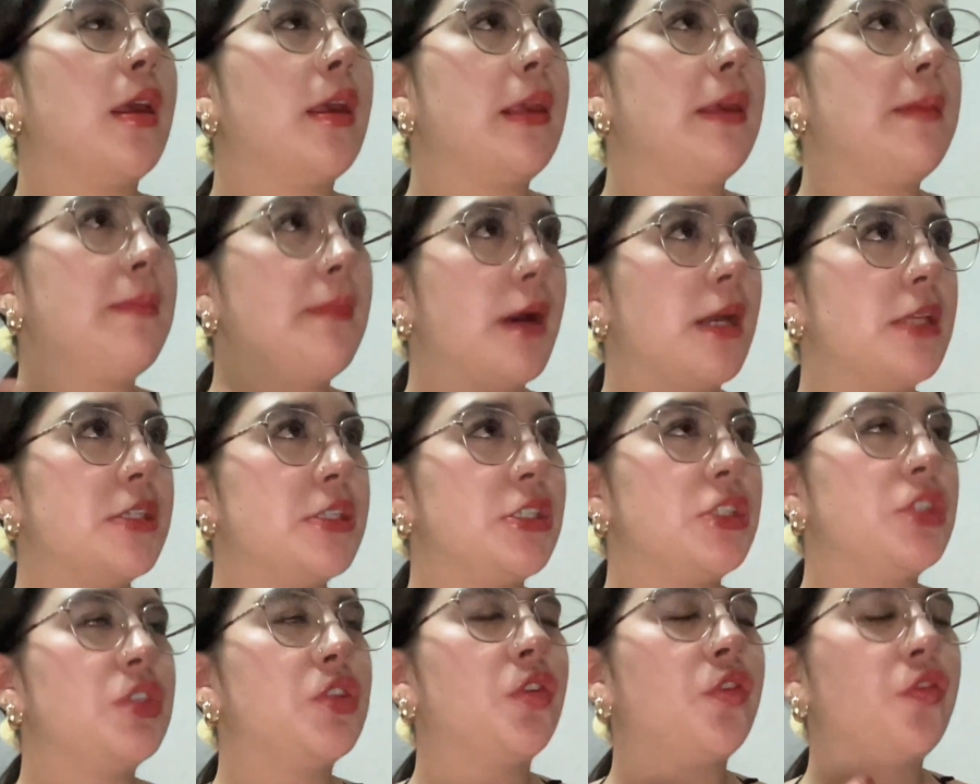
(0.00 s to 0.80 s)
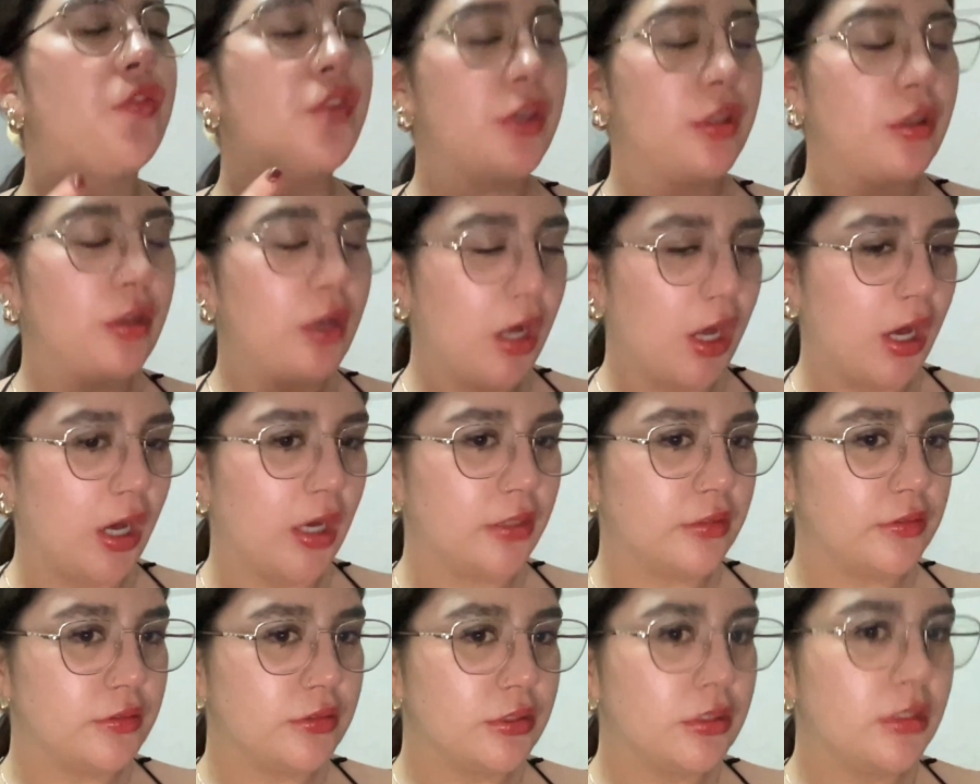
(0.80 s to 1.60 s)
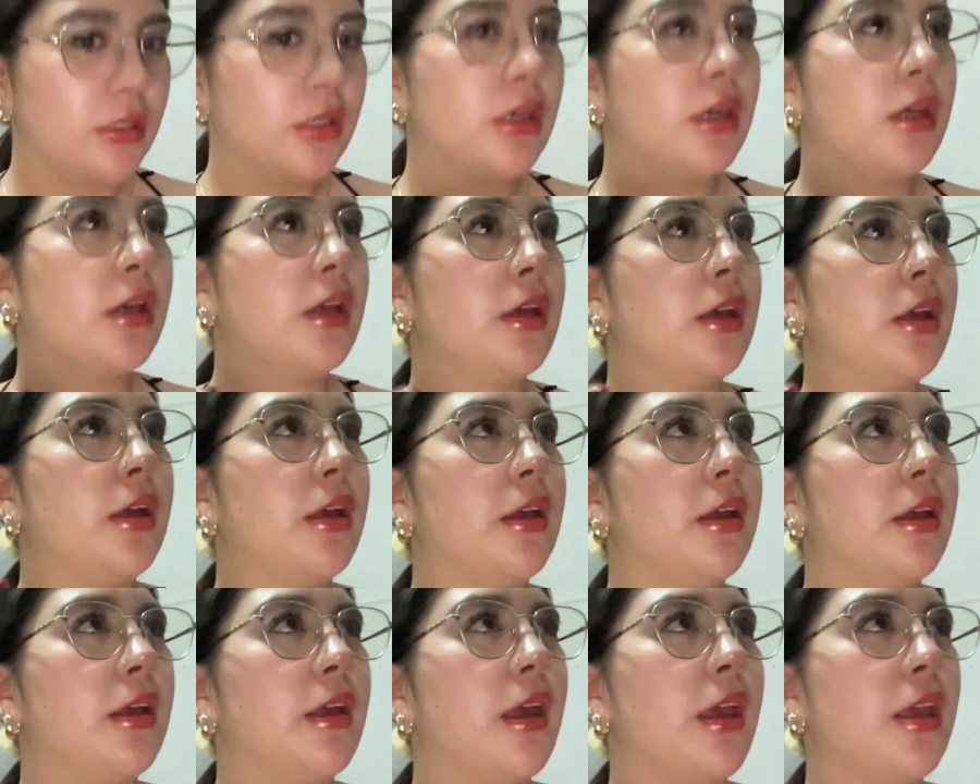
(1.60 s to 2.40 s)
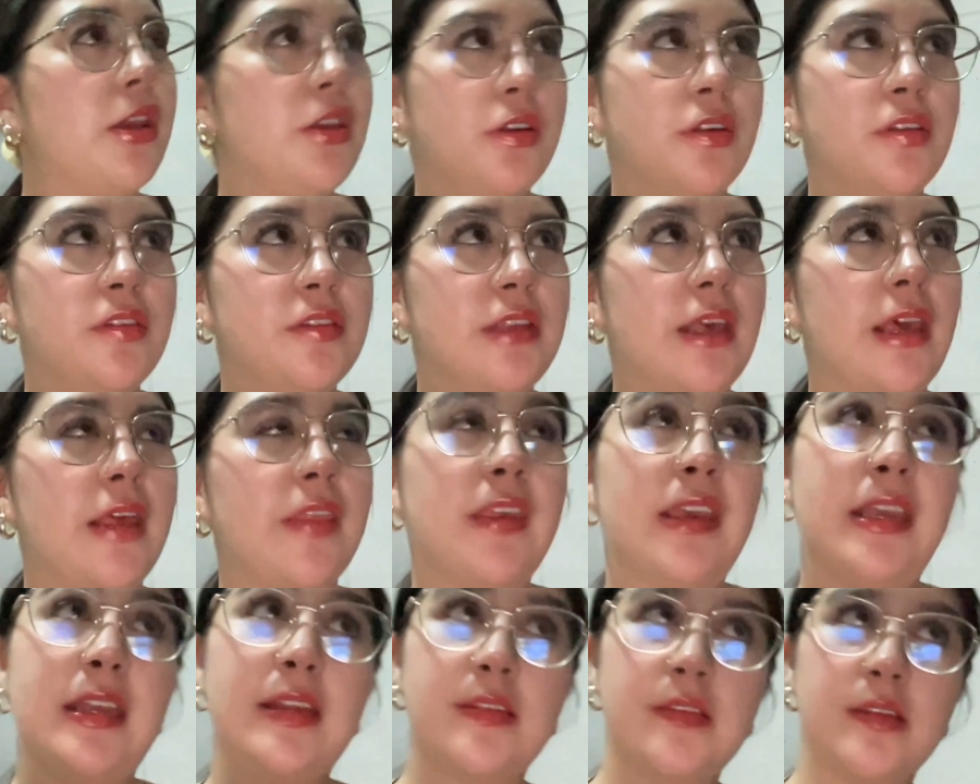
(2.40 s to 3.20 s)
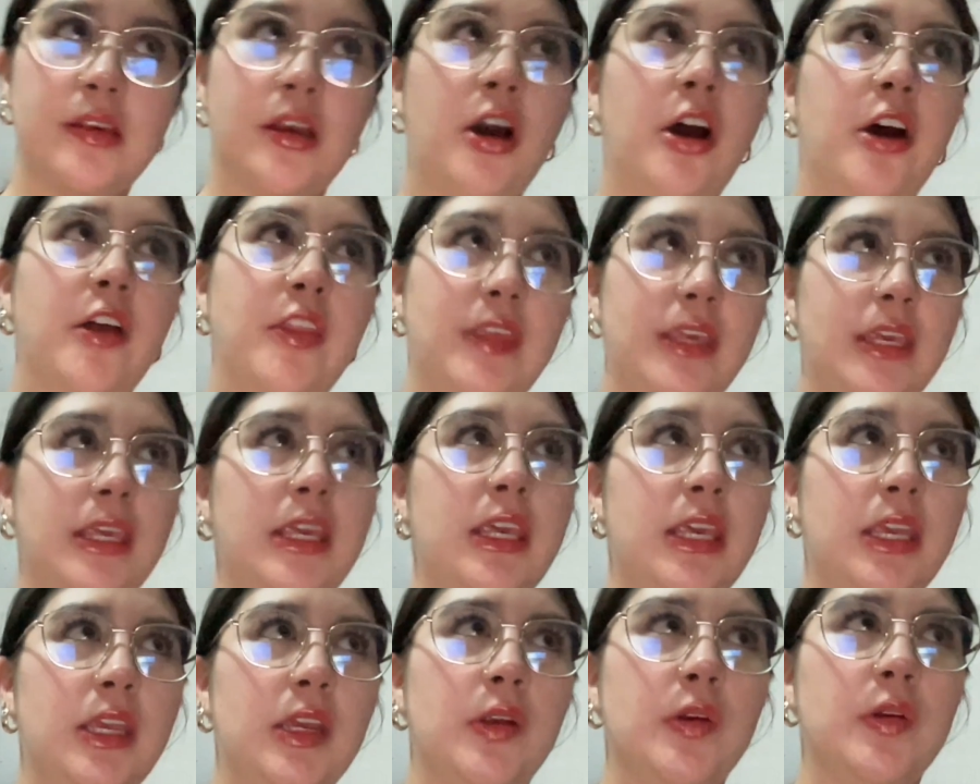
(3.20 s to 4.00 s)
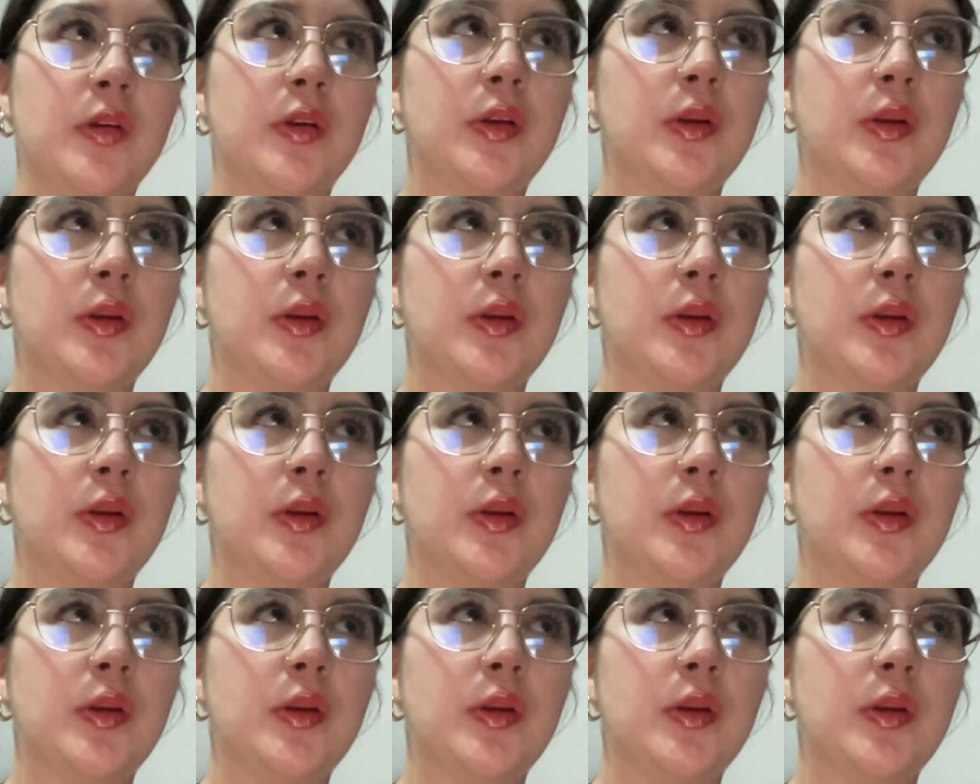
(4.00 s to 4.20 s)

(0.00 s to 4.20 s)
Imagine you feel hot, and you said, "It's hot in here."